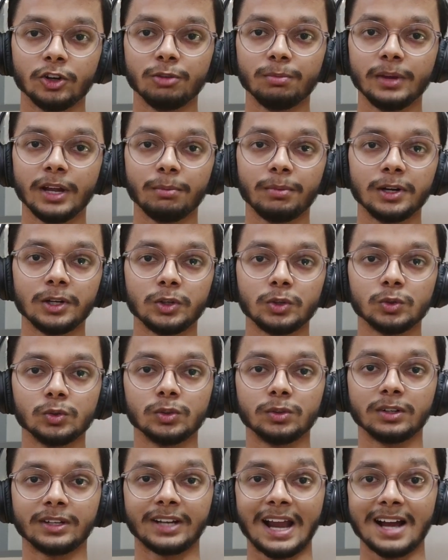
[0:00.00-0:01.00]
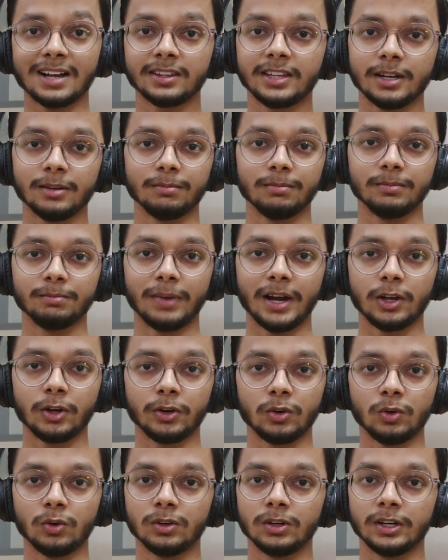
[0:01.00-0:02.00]
you'll be able to crack them by
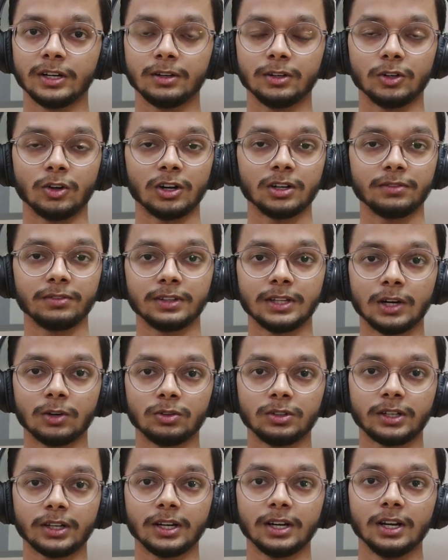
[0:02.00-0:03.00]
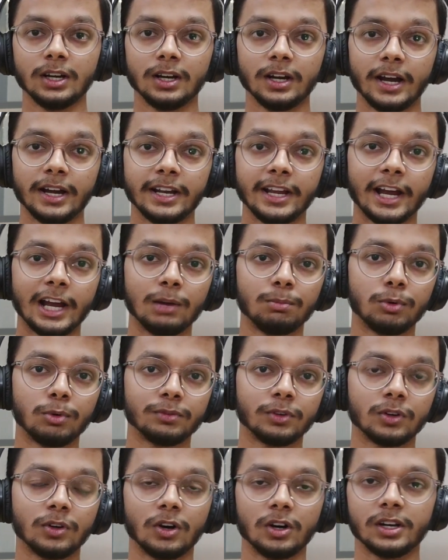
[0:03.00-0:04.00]
your own, not without any help of
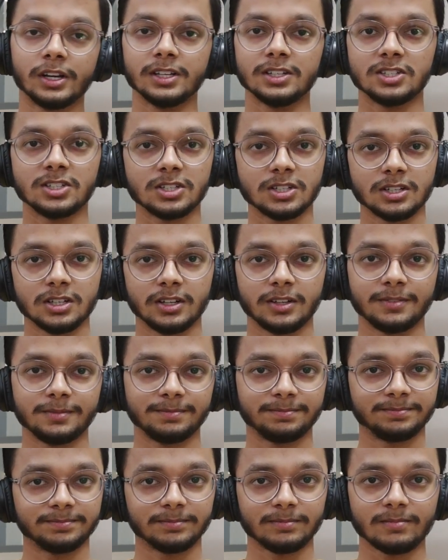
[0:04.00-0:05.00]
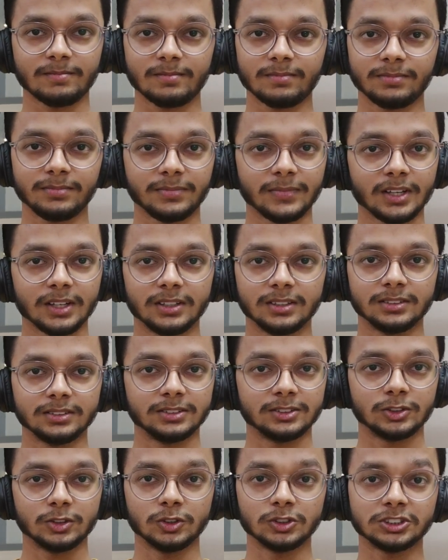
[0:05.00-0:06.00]
the college.
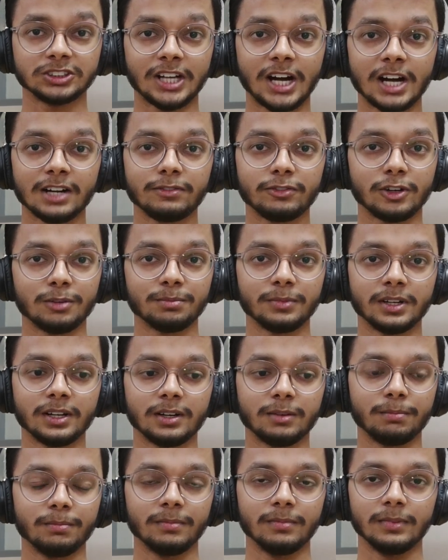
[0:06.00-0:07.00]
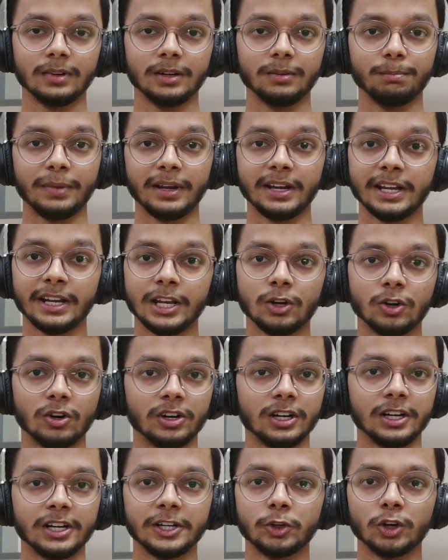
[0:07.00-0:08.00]
So start from the beginning
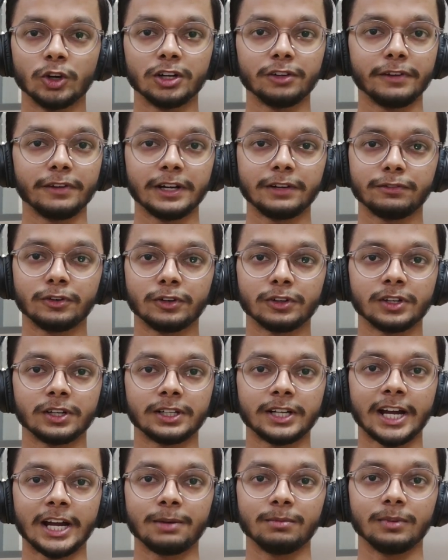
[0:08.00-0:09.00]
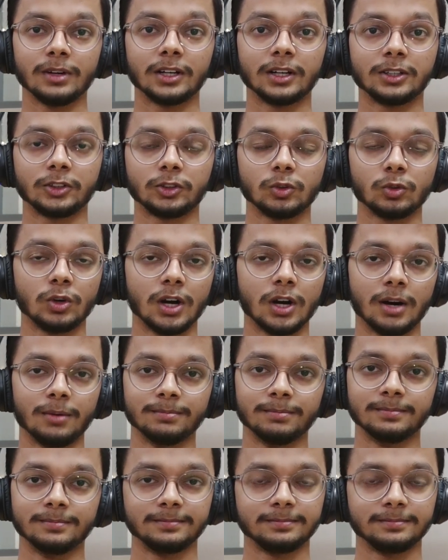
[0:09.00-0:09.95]
only. Don't wait for the time to come.